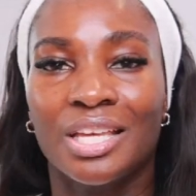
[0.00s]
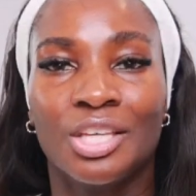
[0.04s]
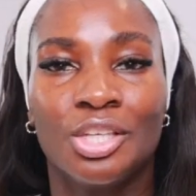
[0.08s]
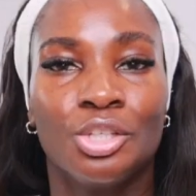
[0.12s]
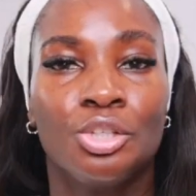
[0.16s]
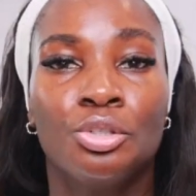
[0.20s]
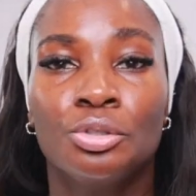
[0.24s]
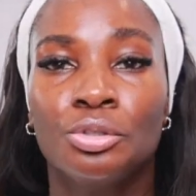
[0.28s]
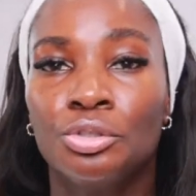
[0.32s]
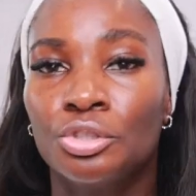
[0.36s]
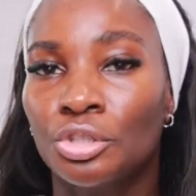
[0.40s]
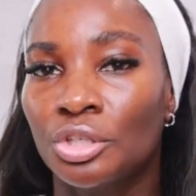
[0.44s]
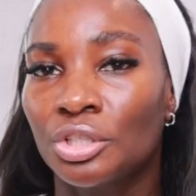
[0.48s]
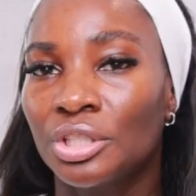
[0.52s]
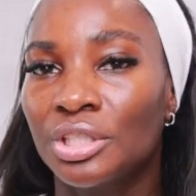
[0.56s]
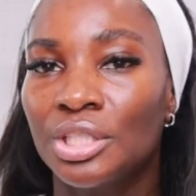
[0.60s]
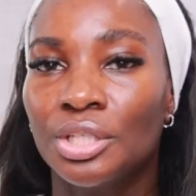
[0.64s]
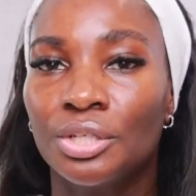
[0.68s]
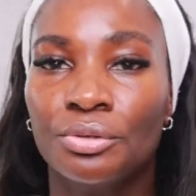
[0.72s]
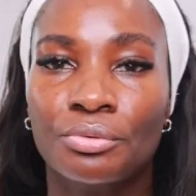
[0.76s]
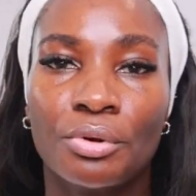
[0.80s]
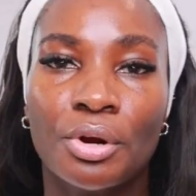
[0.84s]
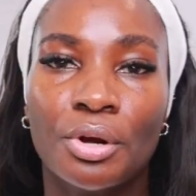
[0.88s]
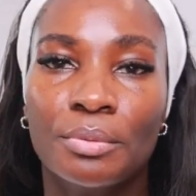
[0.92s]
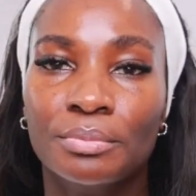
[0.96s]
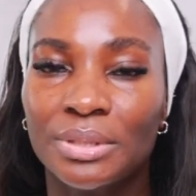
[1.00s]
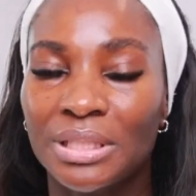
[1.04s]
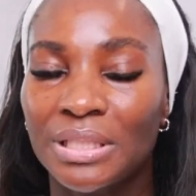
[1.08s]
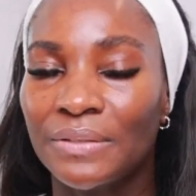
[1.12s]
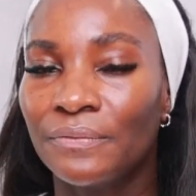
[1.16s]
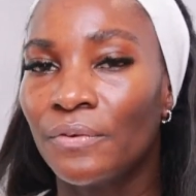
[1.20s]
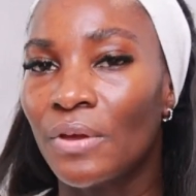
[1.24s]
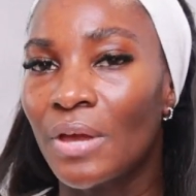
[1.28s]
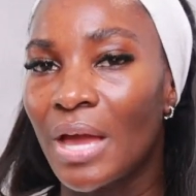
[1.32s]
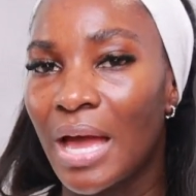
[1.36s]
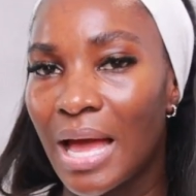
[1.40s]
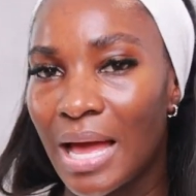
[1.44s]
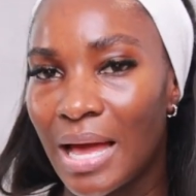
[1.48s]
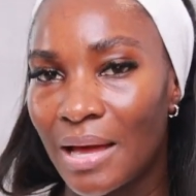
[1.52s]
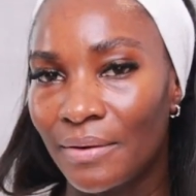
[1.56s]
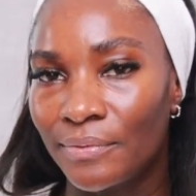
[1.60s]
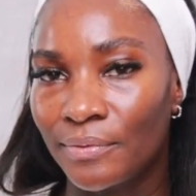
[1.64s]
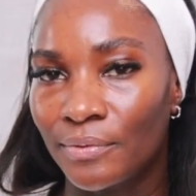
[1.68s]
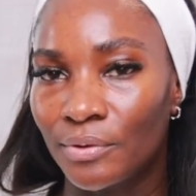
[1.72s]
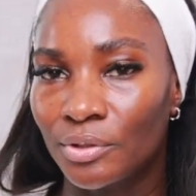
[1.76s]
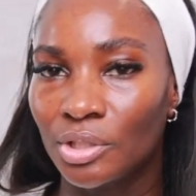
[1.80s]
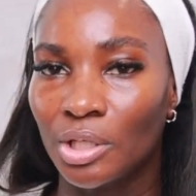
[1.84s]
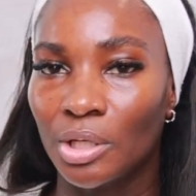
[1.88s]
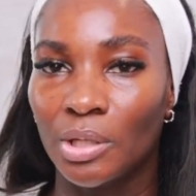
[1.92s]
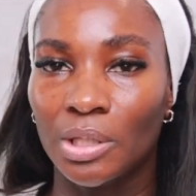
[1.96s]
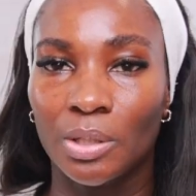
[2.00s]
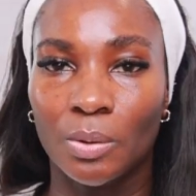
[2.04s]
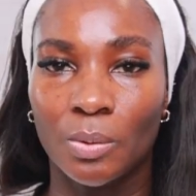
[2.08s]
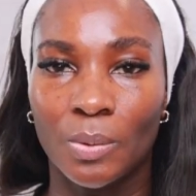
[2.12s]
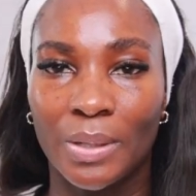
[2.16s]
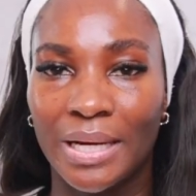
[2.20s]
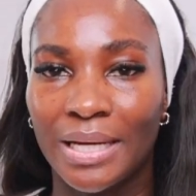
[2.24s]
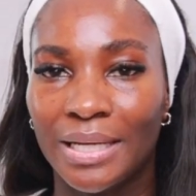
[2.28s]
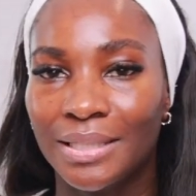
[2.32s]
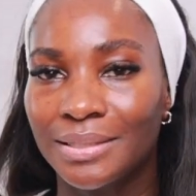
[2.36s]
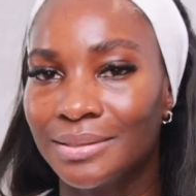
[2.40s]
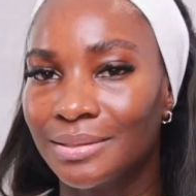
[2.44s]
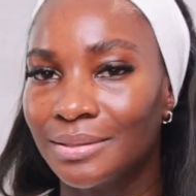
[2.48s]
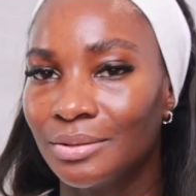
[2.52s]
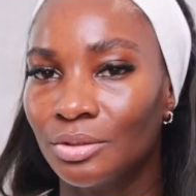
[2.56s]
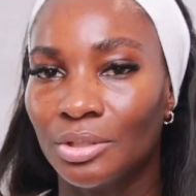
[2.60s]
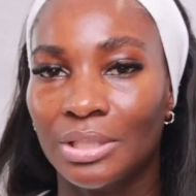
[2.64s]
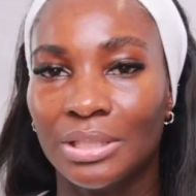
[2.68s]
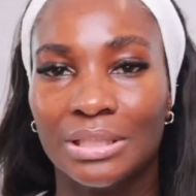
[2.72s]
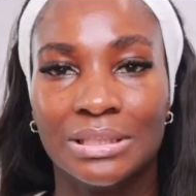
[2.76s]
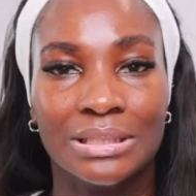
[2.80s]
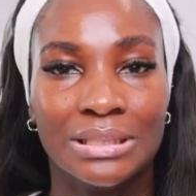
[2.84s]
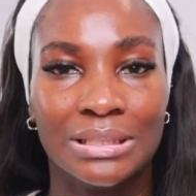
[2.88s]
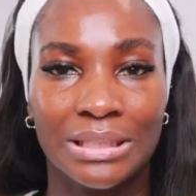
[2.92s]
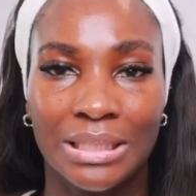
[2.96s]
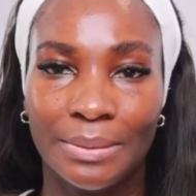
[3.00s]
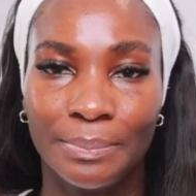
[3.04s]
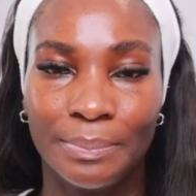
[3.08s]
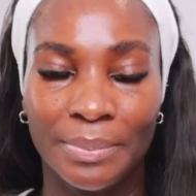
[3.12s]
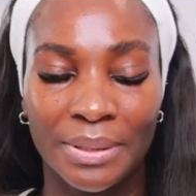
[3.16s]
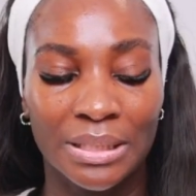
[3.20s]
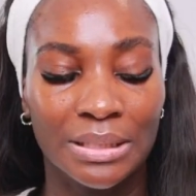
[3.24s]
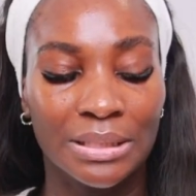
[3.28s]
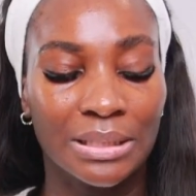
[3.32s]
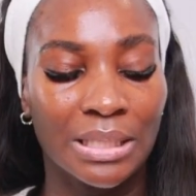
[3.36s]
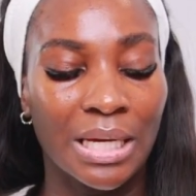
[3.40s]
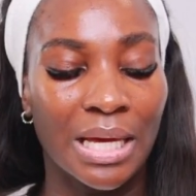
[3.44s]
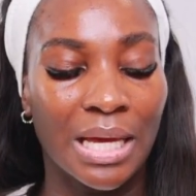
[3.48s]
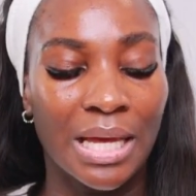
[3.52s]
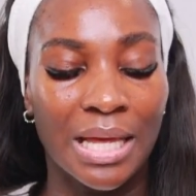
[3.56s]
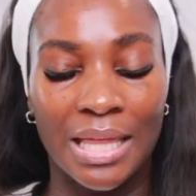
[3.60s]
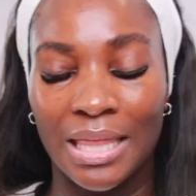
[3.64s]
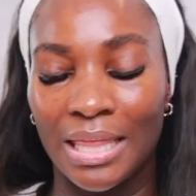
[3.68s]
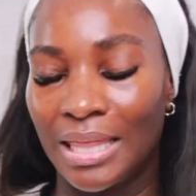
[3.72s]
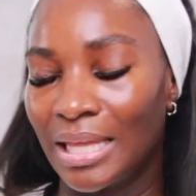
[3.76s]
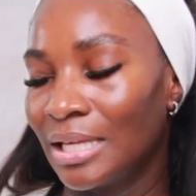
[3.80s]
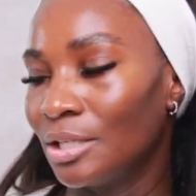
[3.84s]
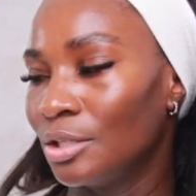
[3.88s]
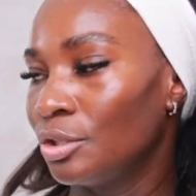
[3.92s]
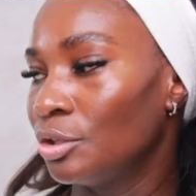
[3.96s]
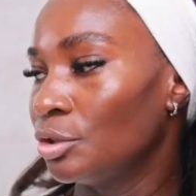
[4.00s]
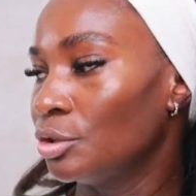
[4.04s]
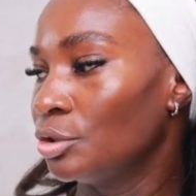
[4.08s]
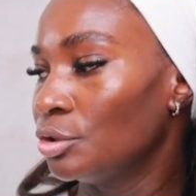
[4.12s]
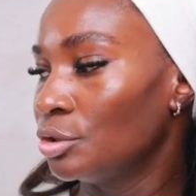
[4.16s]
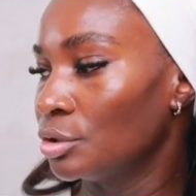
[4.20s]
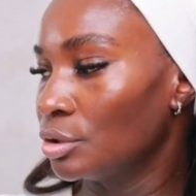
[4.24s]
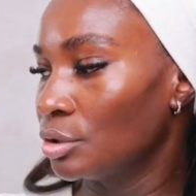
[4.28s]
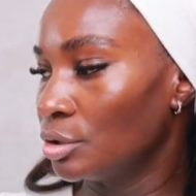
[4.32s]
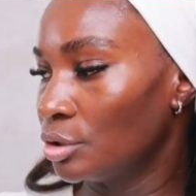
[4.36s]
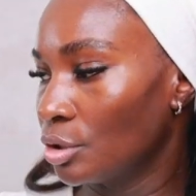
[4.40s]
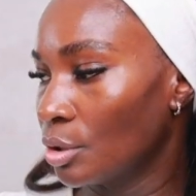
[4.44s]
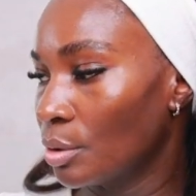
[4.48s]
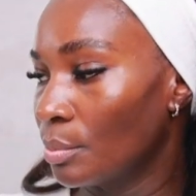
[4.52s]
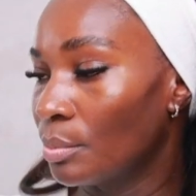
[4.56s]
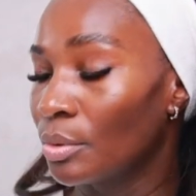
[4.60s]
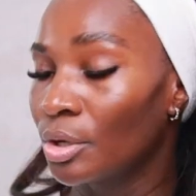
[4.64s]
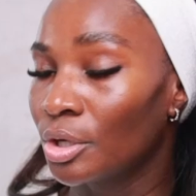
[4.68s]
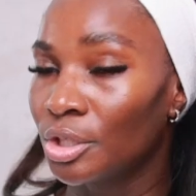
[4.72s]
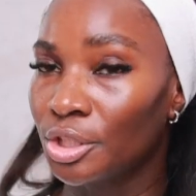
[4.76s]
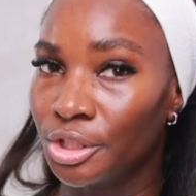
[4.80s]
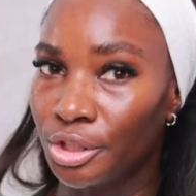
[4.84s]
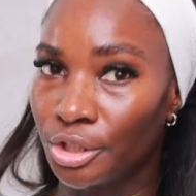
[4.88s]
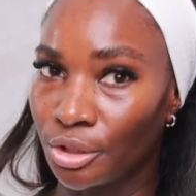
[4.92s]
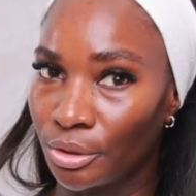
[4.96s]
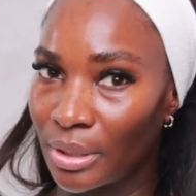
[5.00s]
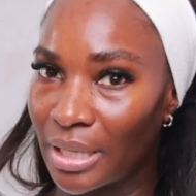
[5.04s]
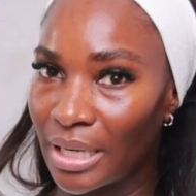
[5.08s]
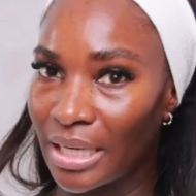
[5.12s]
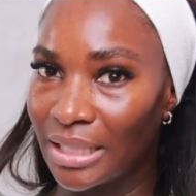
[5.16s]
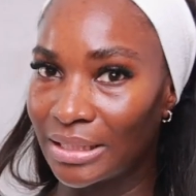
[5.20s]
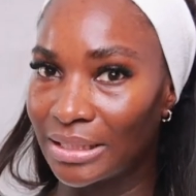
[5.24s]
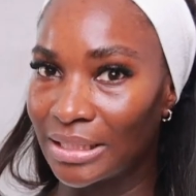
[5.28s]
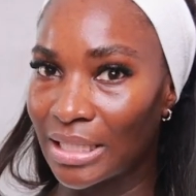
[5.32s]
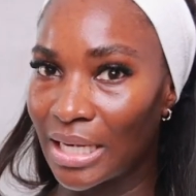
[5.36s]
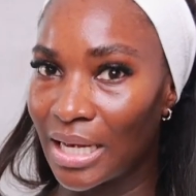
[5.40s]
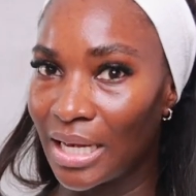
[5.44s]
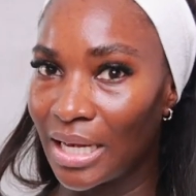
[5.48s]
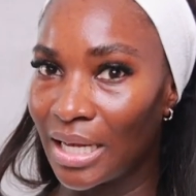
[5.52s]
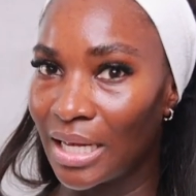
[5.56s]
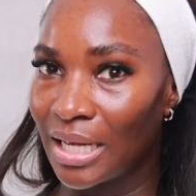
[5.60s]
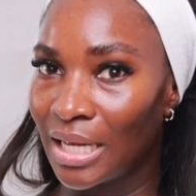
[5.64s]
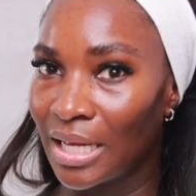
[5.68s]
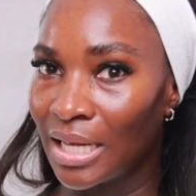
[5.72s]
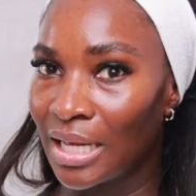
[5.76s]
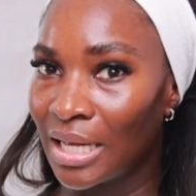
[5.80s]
Use your serums if you have one, otherwise you can skip it. Then you use your moisturizer.